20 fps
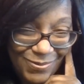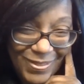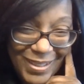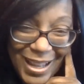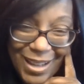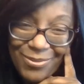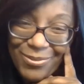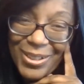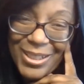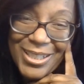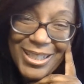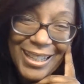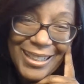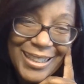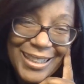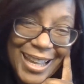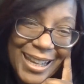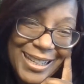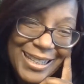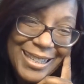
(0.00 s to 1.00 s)
I
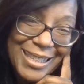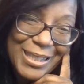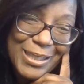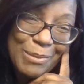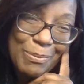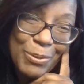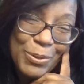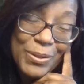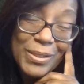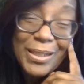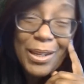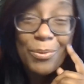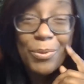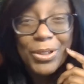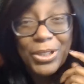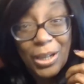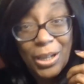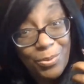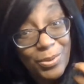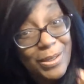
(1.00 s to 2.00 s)
liked this person. I
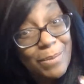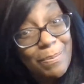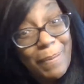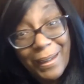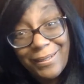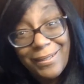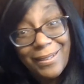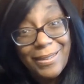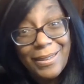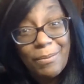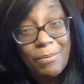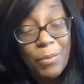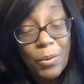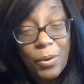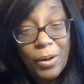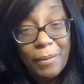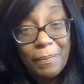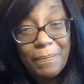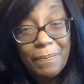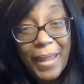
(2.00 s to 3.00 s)
wish I respected them
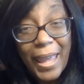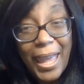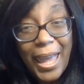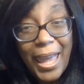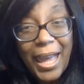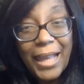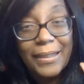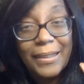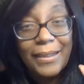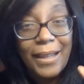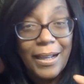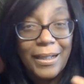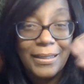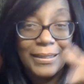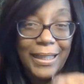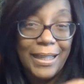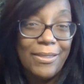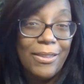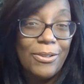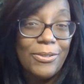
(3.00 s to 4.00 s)
more.
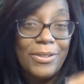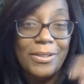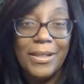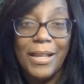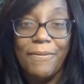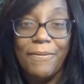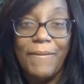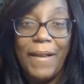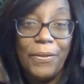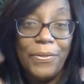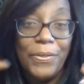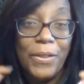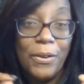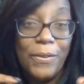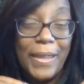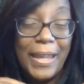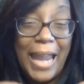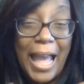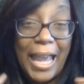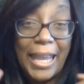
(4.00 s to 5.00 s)
Luckily, there's enough out there
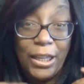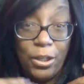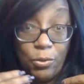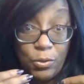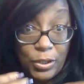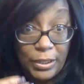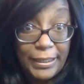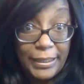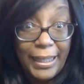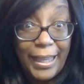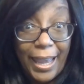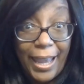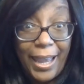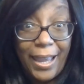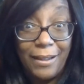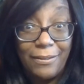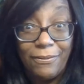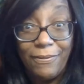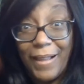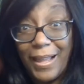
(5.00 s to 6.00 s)
that I usually
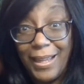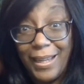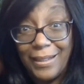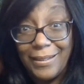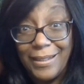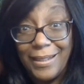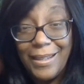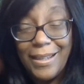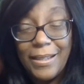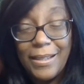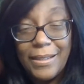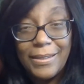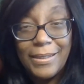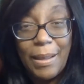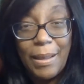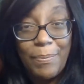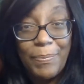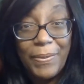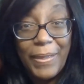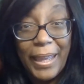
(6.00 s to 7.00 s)
can find
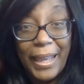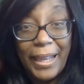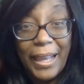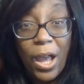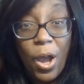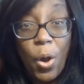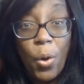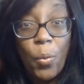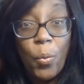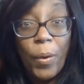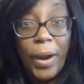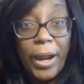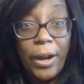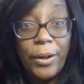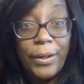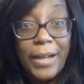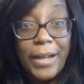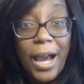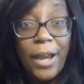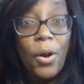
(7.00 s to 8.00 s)
something
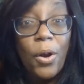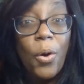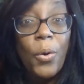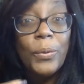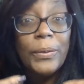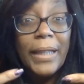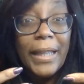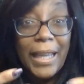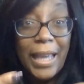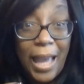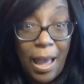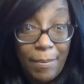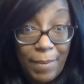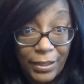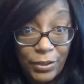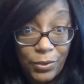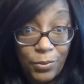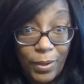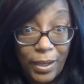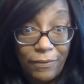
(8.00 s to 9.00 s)
where not only
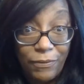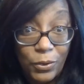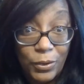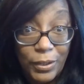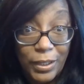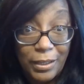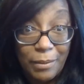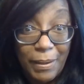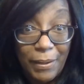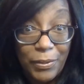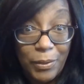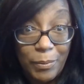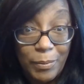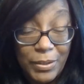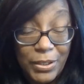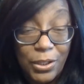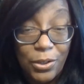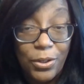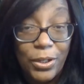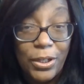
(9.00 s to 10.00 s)
do I feel good about the
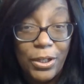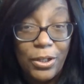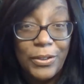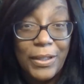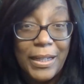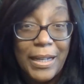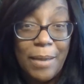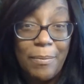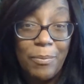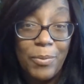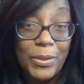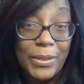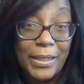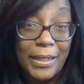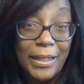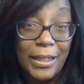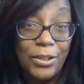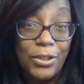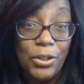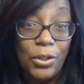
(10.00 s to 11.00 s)
material that I'm
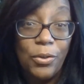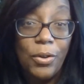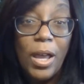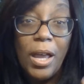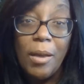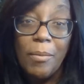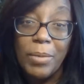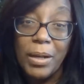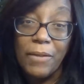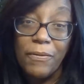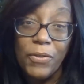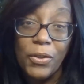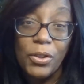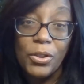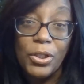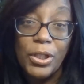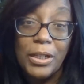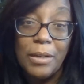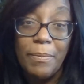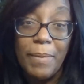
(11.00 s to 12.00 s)
presenting to you, but I feel
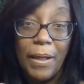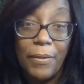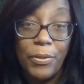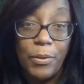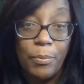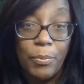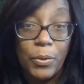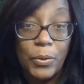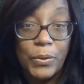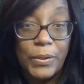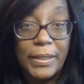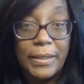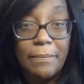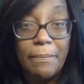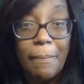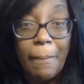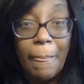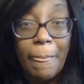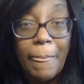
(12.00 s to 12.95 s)
good about the person